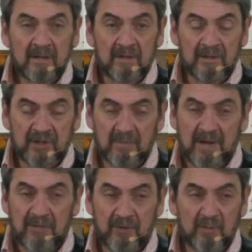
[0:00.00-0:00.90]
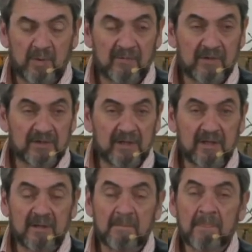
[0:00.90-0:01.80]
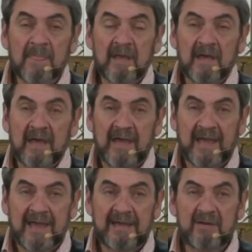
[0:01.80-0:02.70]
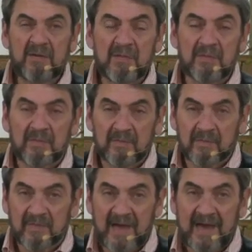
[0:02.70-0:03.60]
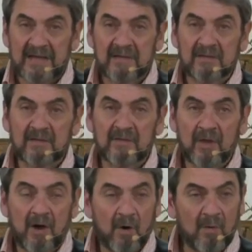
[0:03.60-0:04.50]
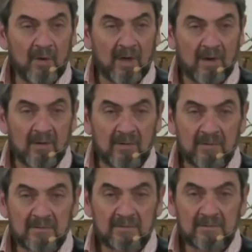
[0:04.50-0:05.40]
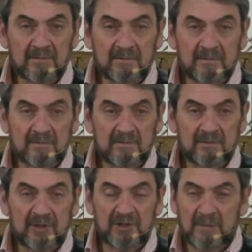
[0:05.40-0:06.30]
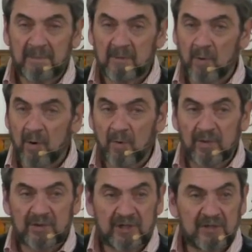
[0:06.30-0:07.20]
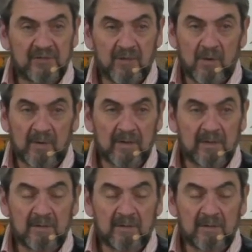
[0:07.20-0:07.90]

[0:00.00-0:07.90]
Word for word: uh, Jeremiah 31, verse 8. In that the old law just simply rolled the sins forward